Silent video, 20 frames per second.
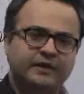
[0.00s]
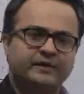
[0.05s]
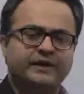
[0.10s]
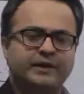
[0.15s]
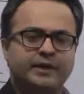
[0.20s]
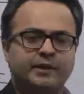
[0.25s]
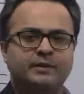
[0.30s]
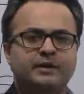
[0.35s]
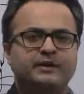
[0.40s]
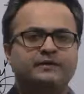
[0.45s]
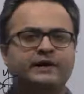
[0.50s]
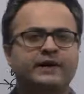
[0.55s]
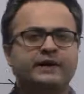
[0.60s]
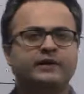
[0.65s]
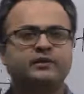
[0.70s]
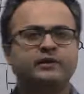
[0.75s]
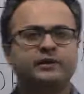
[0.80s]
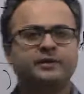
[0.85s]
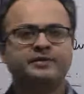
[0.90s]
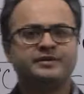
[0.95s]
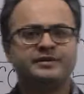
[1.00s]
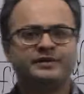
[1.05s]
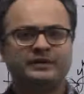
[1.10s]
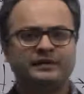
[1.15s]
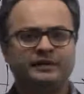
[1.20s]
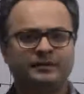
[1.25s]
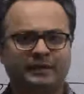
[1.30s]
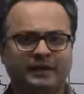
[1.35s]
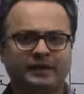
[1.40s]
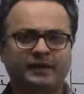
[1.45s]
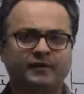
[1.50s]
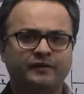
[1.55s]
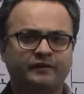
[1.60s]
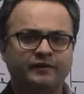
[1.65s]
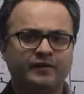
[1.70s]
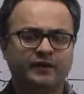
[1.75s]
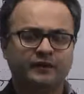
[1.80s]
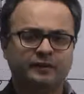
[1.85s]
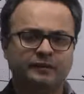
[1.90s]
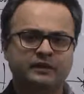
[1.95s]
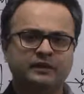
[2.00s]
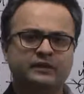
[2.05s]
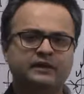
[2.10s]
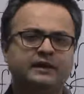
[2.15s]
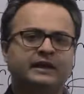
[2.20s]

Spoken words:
variable and y to represent the dependent variable,